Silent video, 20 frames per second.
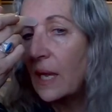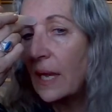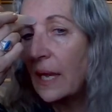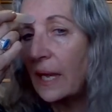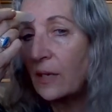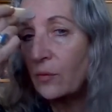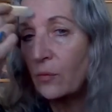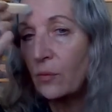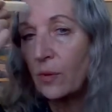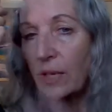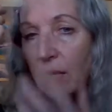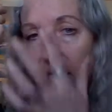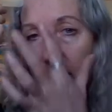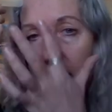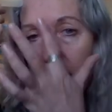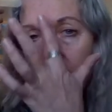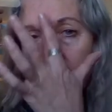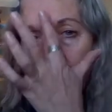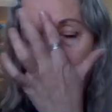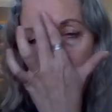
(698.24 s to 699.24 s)
And right
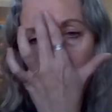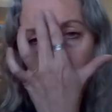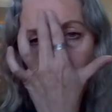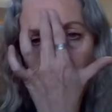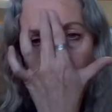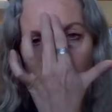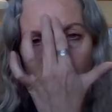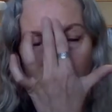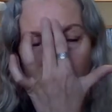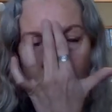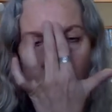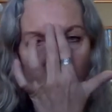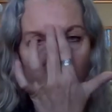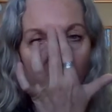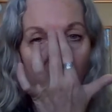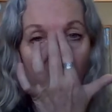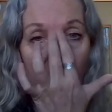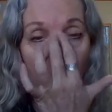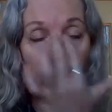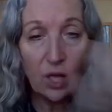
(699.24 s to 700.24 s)
here is where we hold
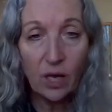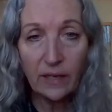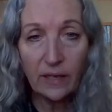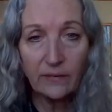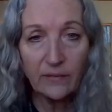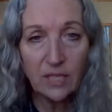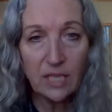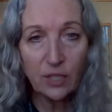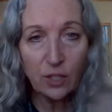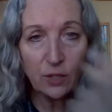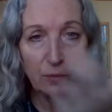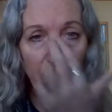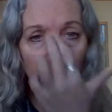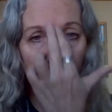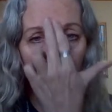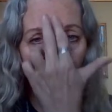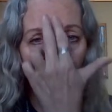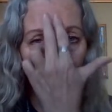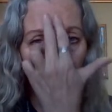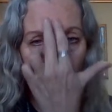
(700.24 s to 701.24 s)
a lot of tension.
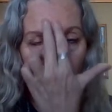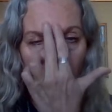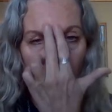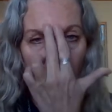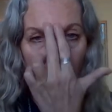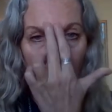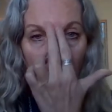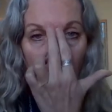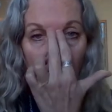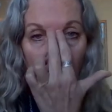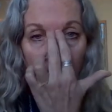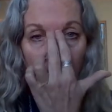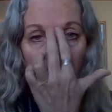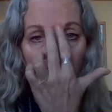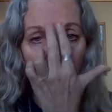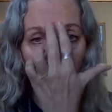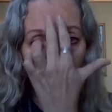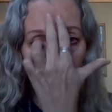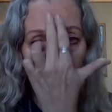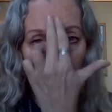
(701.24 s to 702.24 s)
People have those
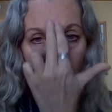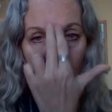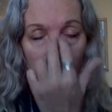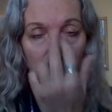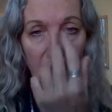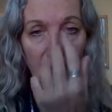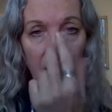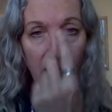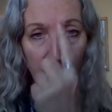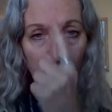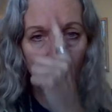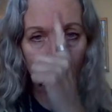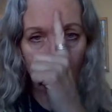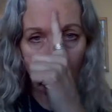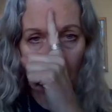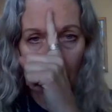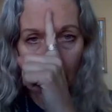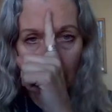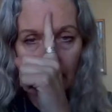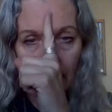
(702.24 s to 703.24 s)
lines right here, and
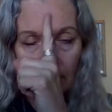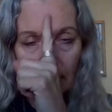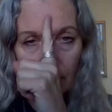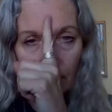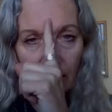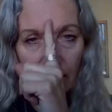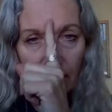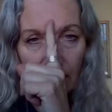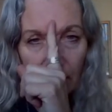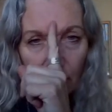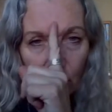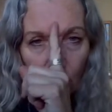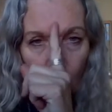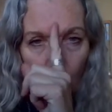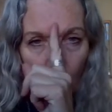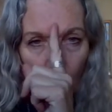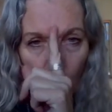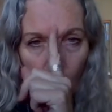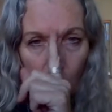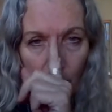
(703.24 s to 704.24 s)
they can be like a
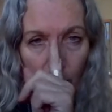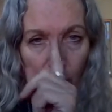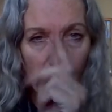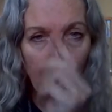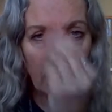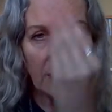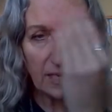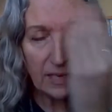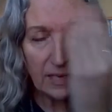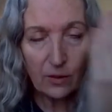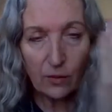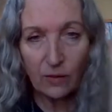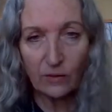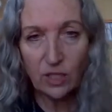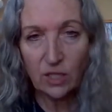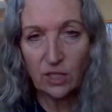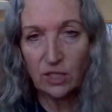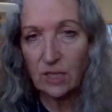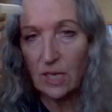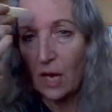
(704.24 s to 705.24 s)
cord right here, or
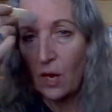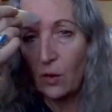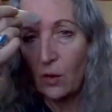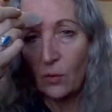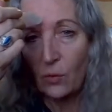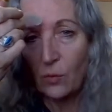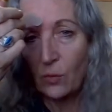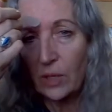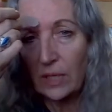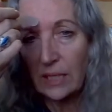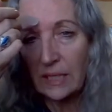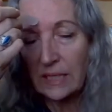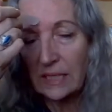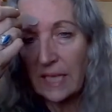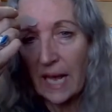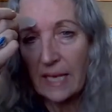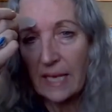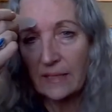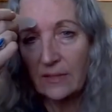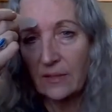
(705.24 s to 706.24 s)
just really
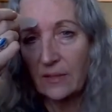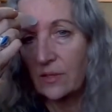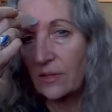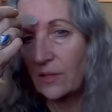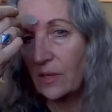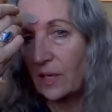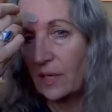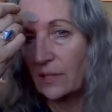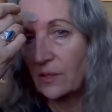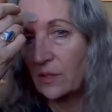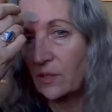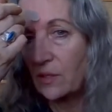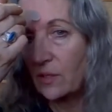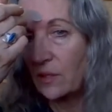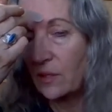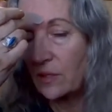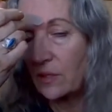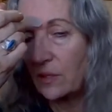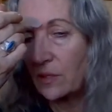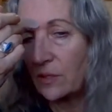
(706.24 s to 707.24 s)
tense. And so
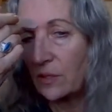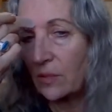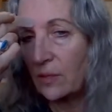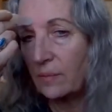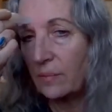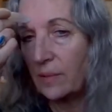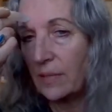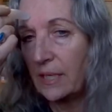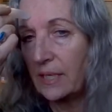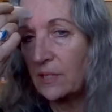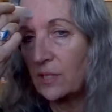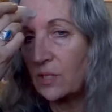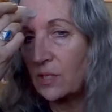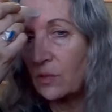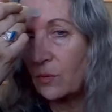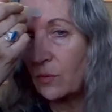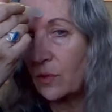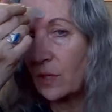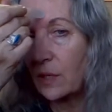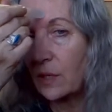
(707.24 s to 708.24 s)
this is a good place to
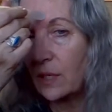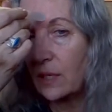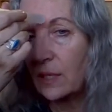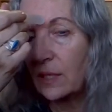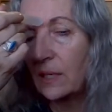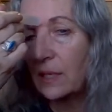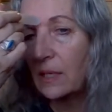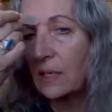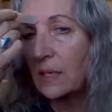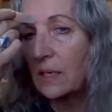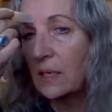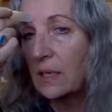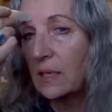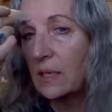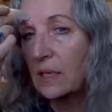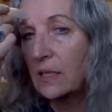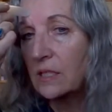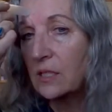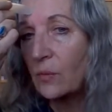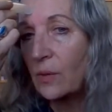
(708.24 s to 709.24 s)
work,
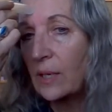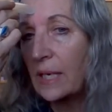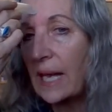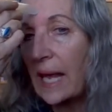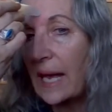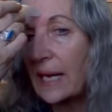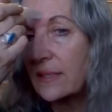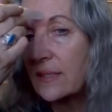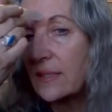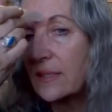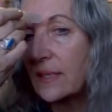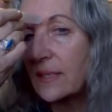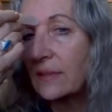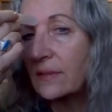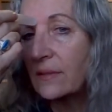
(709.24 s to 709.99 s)
to relax it.